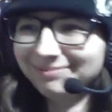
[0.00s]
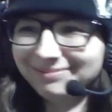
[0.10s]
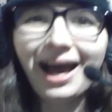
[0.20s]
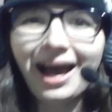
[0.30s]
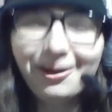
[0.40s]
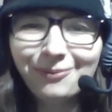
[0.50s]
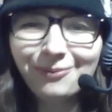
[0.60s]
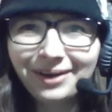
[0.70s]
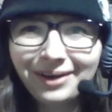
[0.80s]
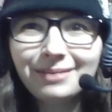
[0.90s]
I
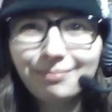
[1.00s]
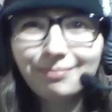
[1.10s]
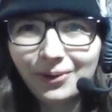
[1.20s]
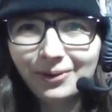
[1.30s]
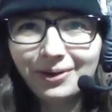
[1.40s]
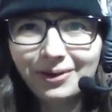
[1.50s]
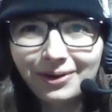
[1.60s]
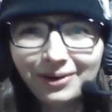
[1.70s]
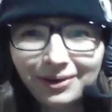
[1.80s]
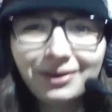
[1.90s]
wanted
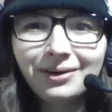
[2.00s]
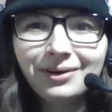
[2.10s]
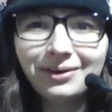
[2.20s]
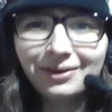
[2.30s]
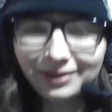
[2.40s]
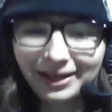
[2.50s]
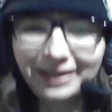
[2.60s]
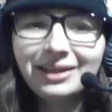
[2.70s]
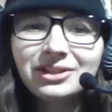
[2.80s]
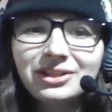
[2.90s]
more. And
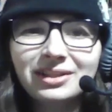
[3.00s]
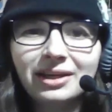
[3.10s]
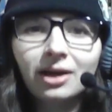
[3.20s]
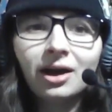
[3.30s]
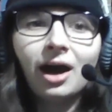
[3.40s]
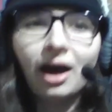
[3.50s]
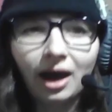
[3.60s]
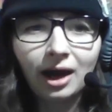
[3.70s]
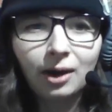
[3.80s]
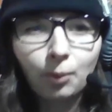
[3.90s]
then she's like,
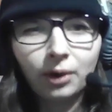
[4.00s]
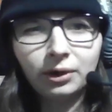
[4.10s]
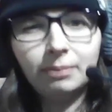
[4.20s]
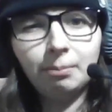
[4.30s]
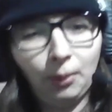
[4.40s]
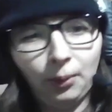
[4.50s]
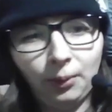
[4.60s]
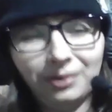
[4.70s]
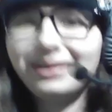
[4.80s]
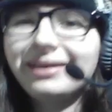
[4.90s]
I wanted more.
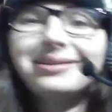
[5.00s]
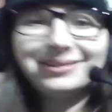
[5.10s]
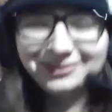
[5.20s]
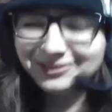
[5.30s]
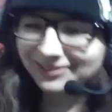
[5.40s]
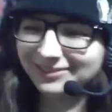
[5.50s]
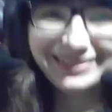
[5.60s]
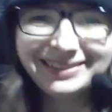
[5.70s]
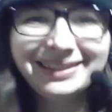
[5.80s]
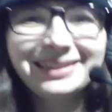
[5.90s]
Like, ooh,
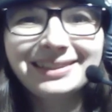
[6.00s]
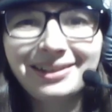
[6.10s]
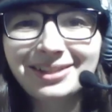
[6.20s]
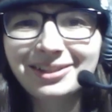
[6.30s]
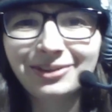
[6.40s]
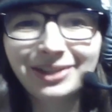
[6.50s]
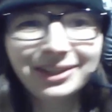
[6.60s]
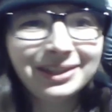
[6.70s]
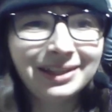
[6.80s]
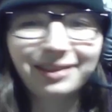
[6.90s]
it sounds so
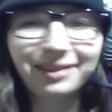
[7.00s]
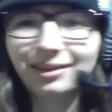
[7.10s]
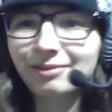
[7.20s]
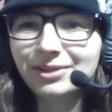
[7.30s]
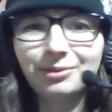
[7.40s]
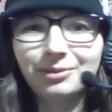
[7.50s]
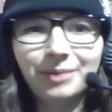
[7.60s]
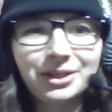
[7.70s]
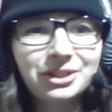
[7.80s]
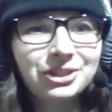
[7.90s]
good. I love it so
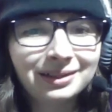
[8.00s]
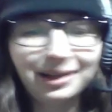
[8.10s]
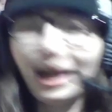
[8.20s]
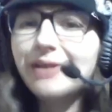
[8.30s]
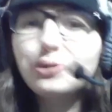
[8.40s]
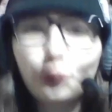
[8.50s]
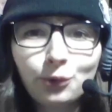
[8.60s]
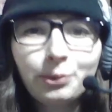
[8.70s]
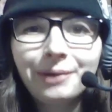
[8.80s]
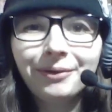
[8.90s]
much. I knew
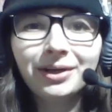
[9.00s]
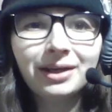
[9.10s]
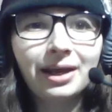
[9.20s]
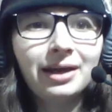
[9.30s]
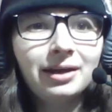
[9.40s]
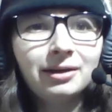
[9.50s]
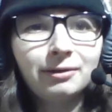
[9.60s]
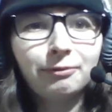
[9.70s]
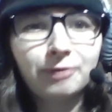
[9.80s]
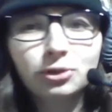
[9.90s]
we were gonna get an
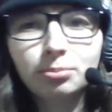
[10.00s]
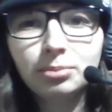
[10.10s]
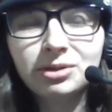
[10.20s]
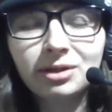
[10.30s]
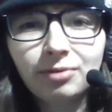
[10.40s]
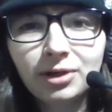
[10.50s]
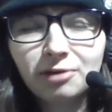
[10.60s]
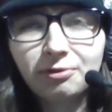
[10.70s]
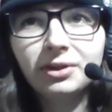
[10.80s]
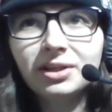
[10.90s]
official music video
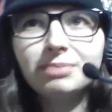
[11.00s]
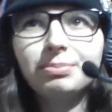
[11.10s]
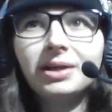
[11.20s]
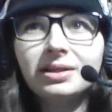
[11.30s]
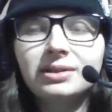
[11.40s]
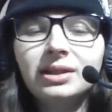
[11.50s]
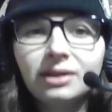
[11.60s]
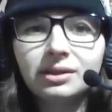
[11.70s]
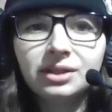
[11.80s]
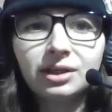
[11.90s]
for this because in
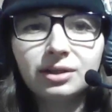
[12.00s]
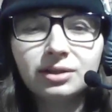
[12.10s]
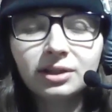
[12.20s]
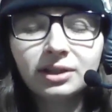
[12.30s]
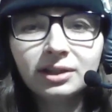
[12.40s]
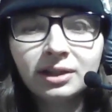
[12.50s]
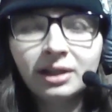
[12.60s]
the teaser,